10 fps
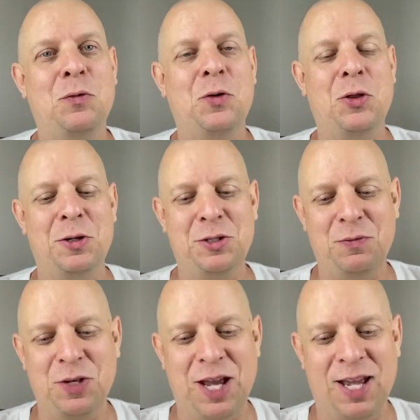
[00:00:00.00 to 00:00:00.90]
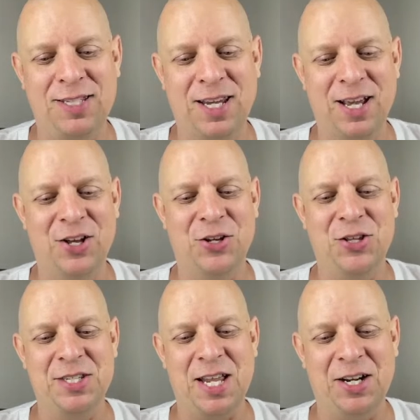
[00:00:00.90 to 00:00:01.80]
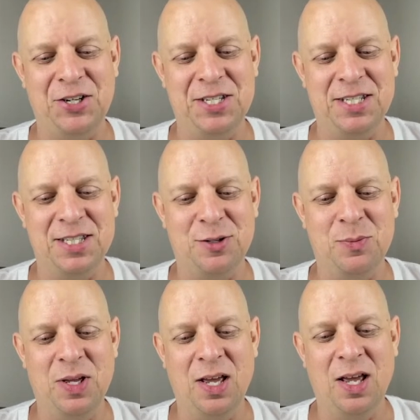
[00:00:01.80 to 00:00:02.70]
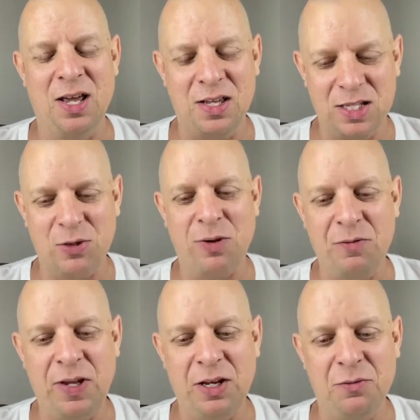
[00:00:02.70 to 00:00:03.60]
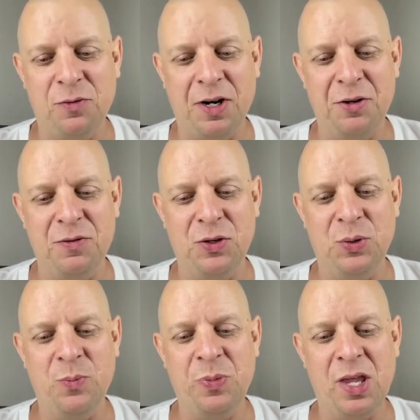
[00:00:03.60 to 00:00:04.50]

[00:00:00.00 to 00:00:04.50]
For those of you guys on the standard system, it's 3 feet in front of you.